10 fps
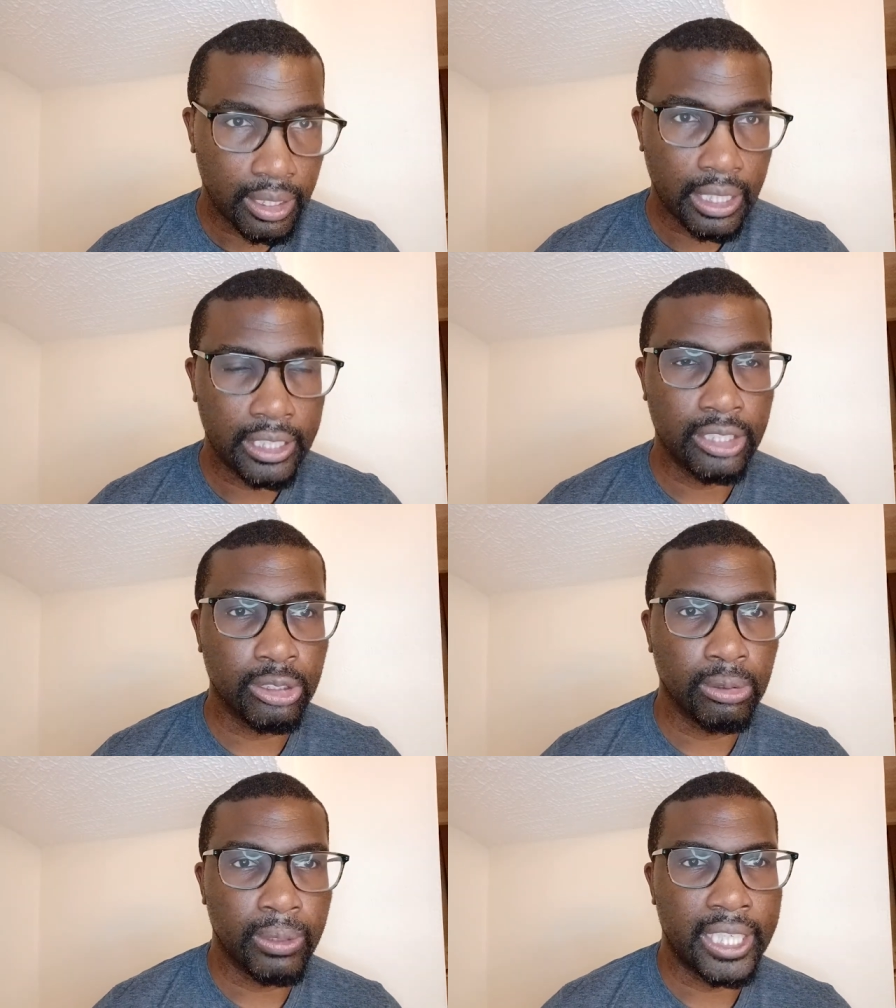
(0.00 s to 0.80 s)
And as
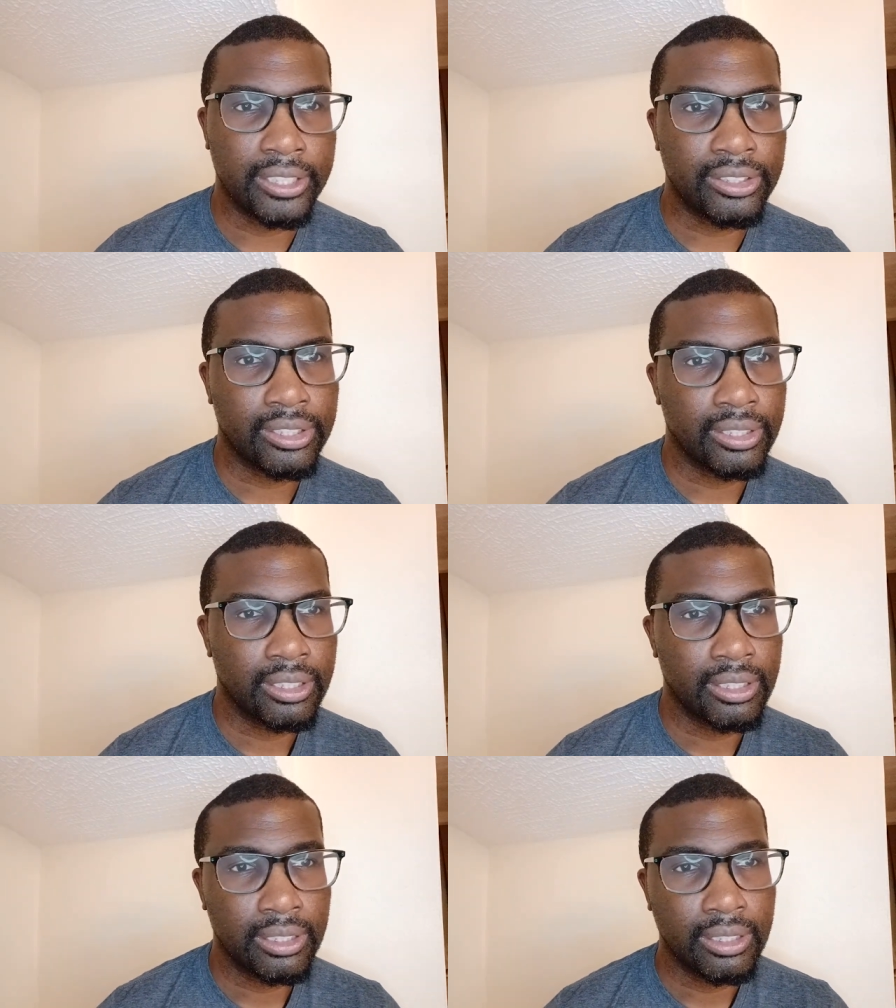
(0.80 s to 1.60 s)
always,
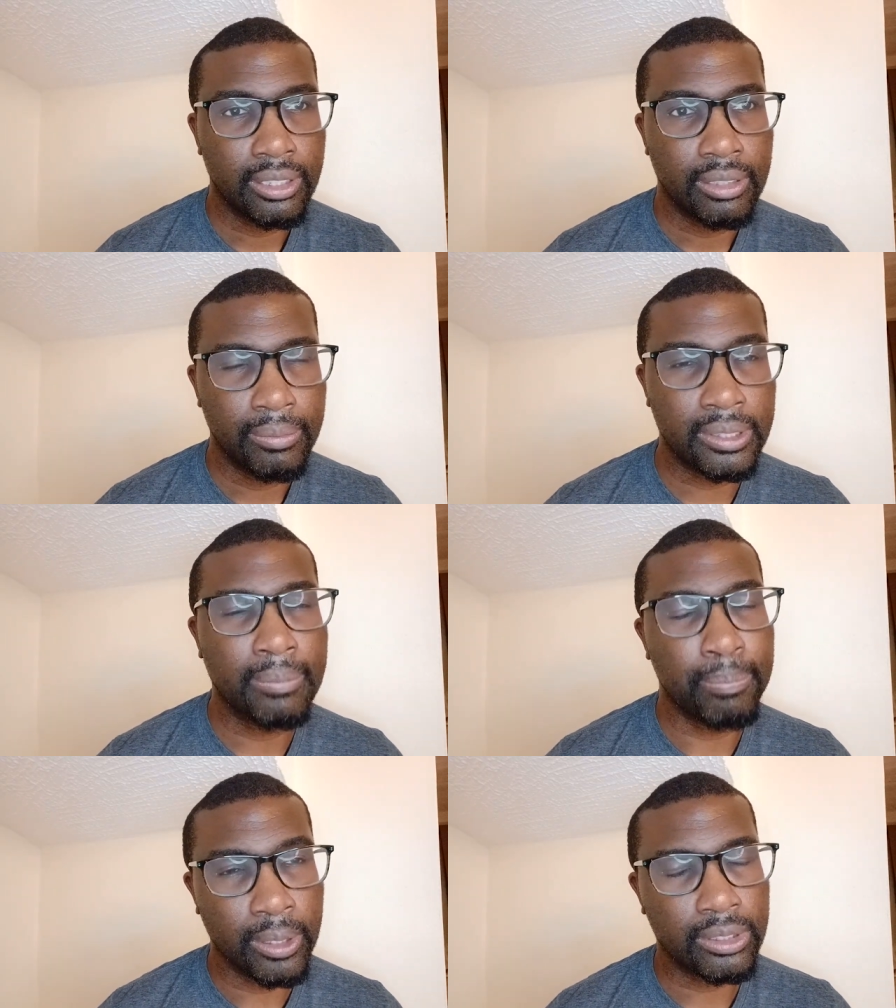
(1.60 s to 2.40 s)

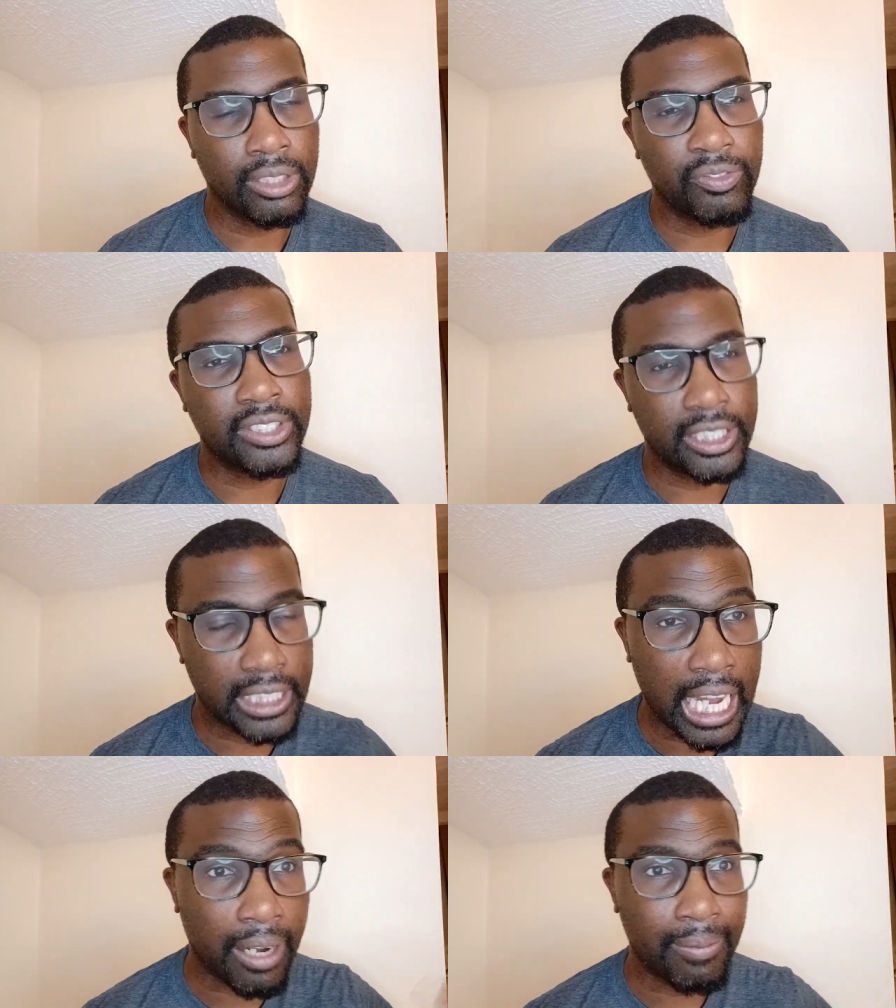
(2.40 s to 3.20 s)
Mr. Box office is
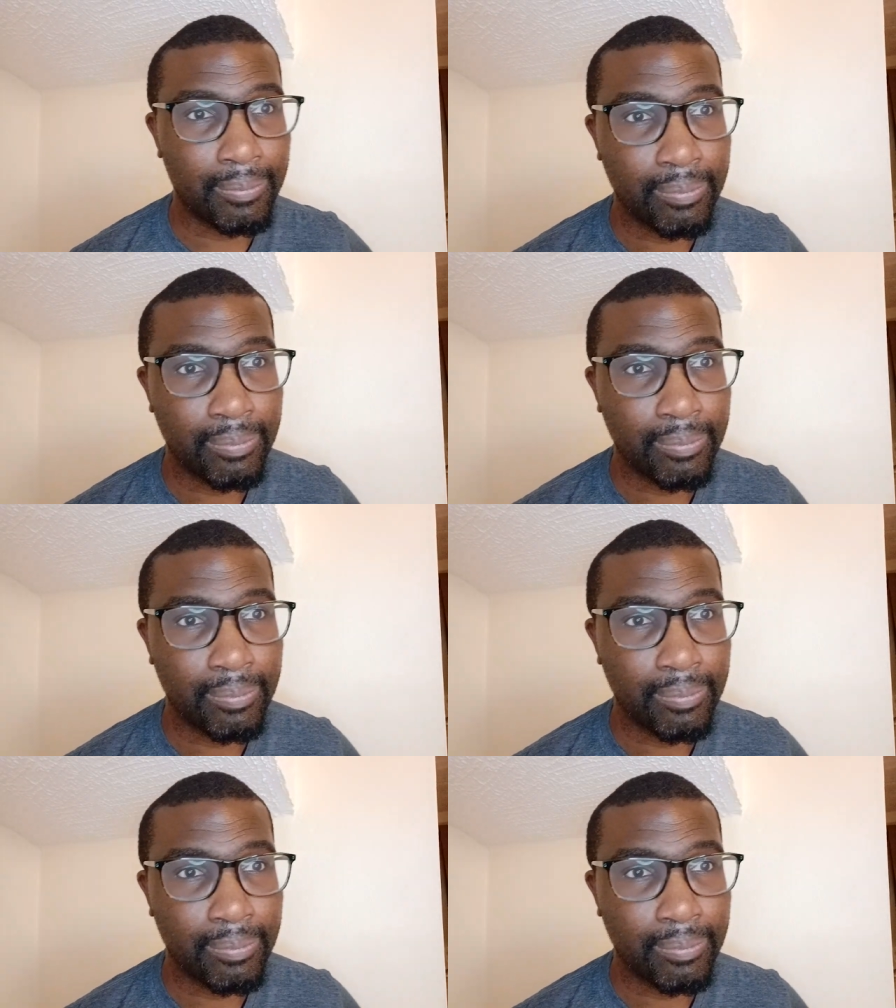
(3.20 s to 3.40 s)
out.